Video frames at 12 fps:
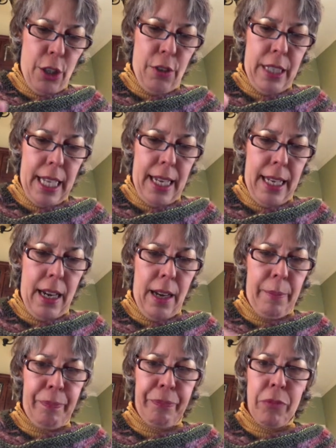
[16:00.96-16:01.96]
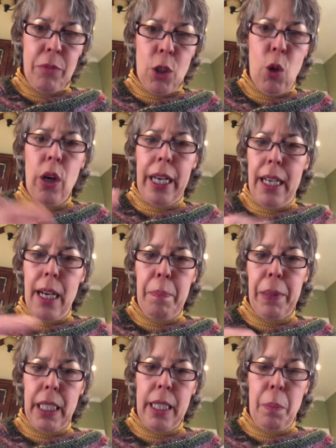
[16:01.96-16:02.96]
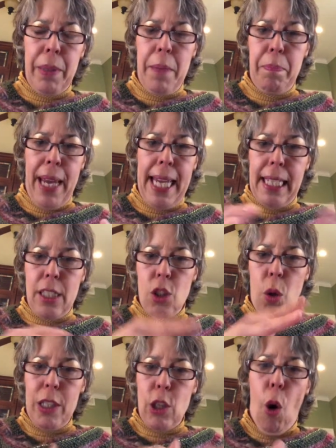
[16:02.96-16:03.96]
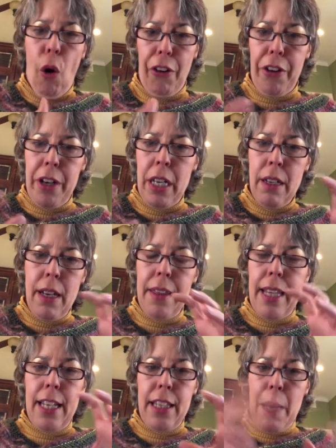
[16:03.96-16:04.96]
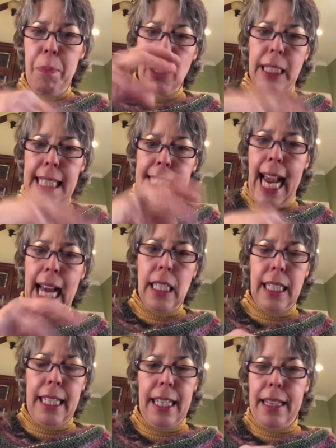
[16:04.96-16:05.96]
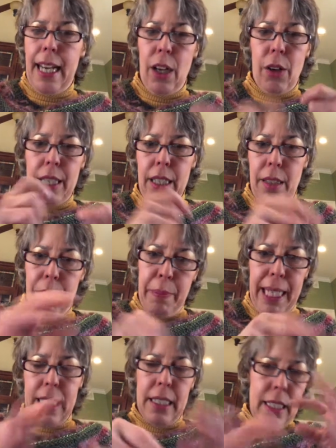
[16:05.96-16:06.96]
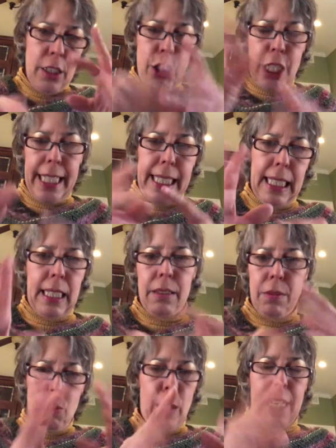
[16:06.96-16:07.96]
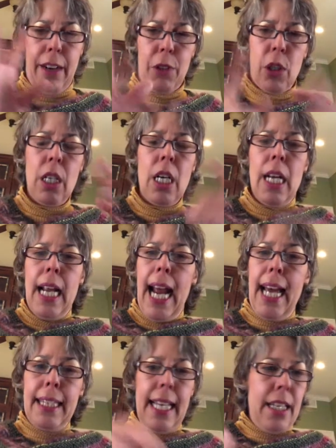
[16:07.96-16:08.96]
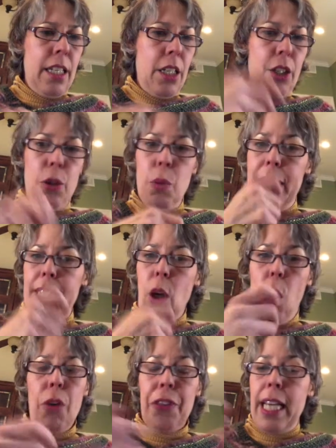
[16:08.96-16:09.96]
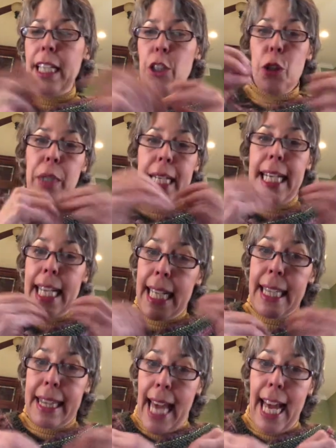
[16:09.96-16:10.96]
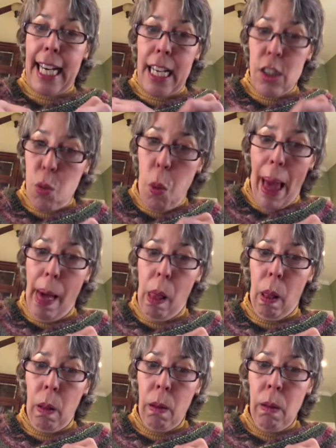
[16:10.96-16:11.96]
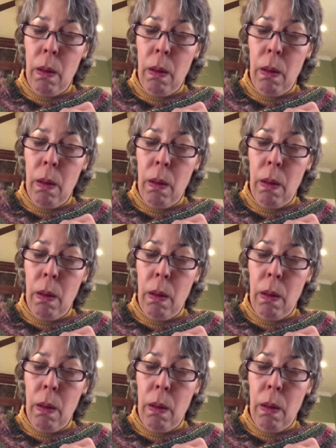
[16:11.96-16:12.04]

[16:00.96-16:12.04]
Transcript: you they um, cook it up a little bit, bake it so it's hard, and then they put the salad in there and the meat and the cheese and whatever, and then you eat the whole thing and you can eat that as well.